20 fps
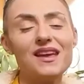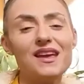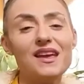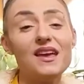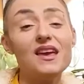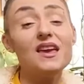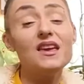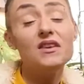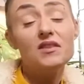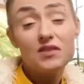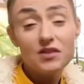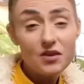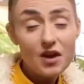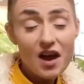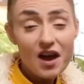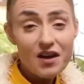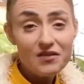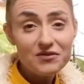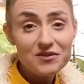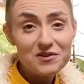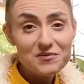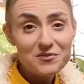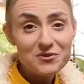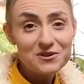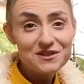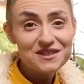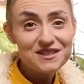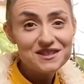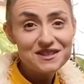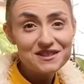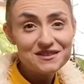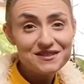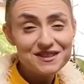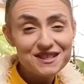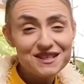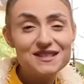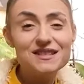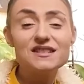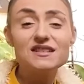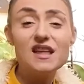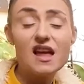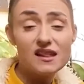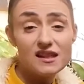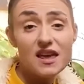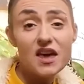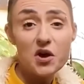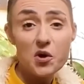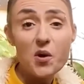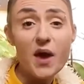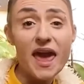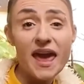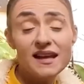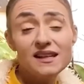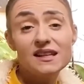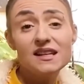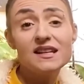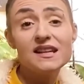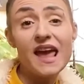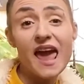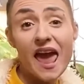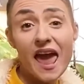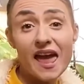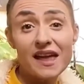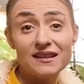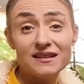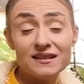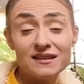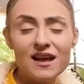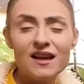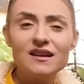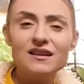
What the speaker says: If you offer more services that go hand in hand,